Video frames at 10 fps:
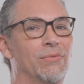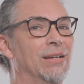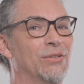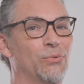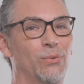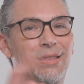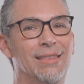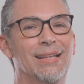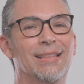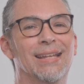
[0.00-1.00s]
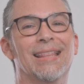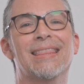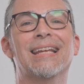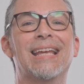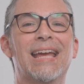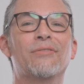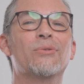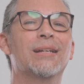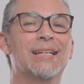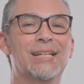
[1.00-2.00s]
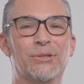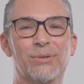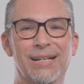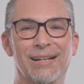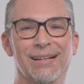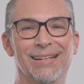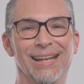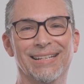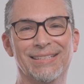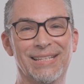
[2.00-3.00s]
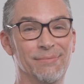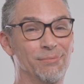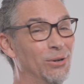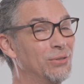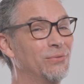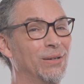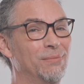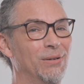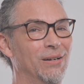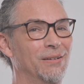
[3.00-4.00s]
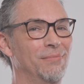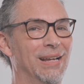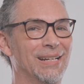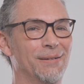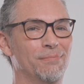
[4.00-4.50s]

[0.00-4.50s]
If there is one thing that I think everyone can agree on as the most fun part of making a